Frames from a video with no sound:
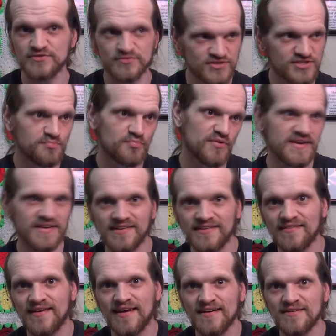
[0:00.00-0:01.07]
who just break
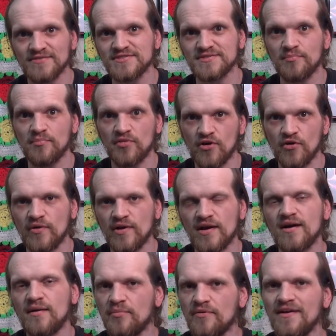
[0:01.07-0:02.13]
into the house and blow it
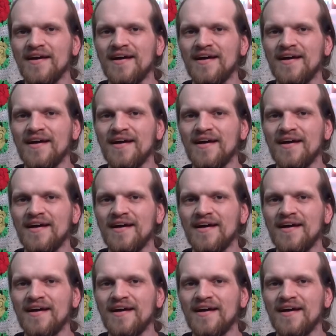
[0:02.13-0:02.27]
up,